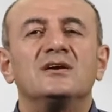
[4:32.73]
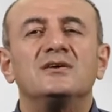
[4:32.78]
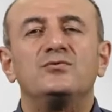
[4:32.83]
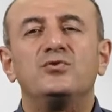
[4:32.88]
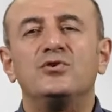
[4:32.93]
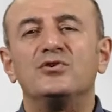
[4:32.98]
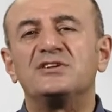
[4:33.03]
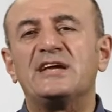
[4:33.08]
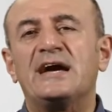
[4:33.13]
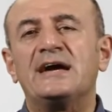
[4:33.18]

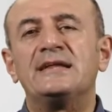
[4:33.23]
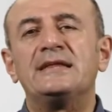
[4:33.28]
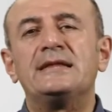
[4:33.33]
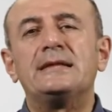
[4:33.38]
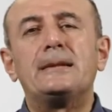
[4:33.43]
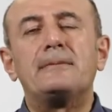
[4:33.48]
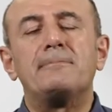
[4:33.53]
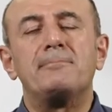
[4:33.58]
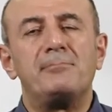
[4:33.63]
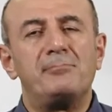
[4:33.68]
Food and
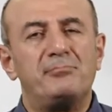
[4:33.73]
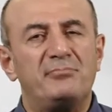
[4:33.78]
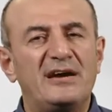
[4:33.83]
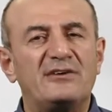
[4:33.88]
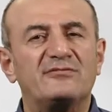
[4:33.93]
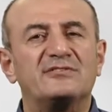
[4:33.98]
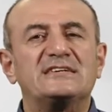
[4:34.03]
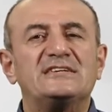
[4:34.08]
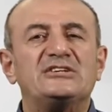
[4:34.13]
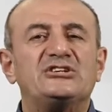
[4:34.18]

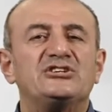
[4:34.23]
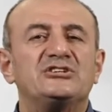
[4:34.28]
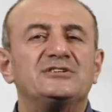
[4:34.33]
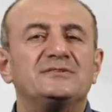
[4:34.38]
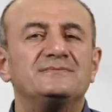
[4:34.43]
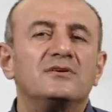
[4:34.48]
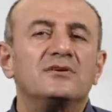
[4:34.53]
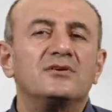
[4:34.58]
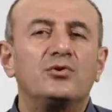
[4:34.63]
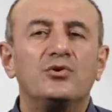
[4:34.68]
beverage,
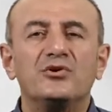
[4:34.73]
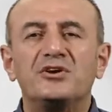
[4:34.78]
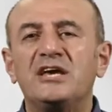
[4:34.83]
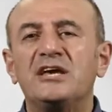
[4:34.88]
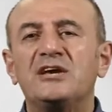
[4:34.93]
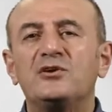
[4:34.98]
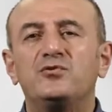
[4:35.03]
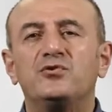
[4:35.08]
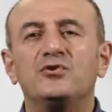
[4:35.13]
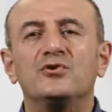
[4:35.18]

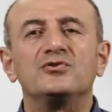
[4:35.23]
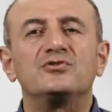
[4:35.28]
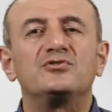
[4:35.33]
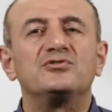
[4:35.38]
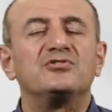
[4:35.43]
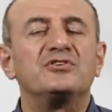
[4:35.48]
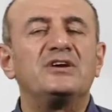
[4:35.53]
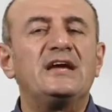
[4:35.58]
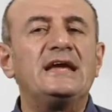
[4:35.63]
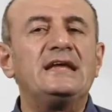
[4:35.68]
cooking food
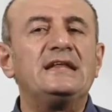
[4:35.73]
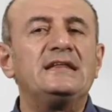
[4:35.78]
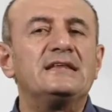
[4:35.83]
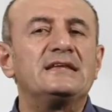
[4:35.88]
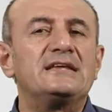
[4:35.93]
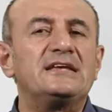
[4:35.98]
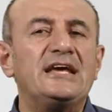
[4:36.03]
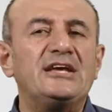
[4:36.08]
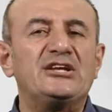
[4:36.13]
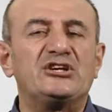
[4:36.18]
in
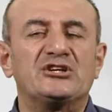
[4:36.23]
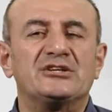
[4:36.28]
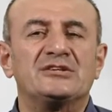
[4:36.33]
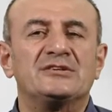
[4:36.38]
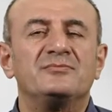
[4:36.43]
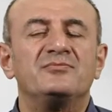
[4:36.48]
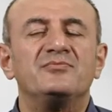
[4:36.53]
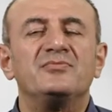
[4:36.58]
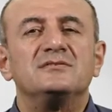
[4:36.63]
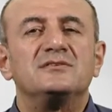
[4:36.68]

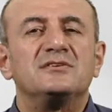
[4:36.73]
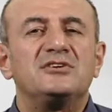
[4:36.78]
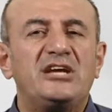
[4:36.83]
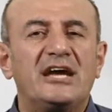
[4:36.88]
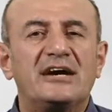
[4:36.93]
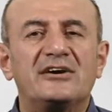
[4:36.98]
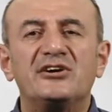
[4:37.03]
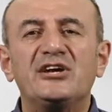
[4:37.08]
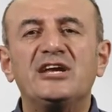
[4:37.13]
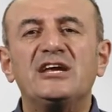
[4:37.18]
kitchen,
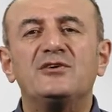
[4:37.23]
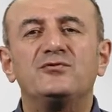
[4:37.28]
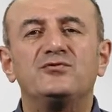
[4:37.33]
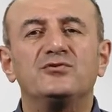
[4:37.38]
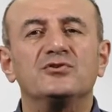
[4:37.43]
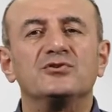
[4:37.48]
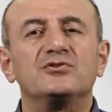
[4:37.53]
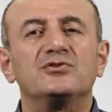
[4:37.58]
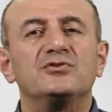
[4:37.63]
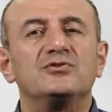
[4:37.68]
carrying
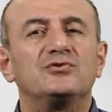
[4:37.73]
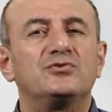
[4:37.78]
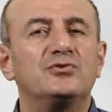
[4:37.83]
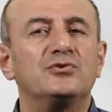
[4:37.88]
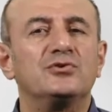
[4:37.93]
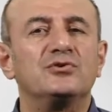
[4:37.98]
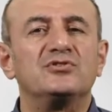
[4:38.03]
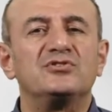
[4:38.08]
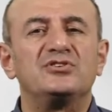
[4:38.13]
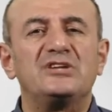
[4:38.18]
food
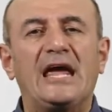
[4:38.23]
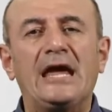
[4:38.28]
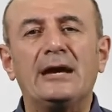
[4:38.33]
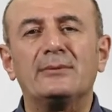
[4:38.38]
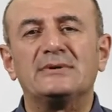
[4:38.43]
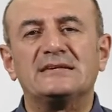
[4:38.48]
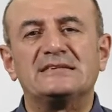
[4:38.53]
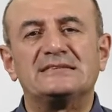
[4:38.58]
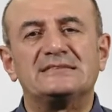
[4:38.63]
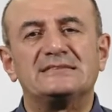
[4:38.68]
to
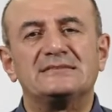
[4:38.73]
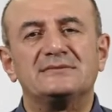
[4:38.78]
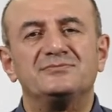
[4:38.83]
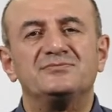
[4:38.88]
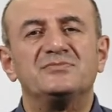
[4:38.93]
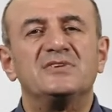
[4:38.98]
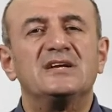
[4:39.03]
tables,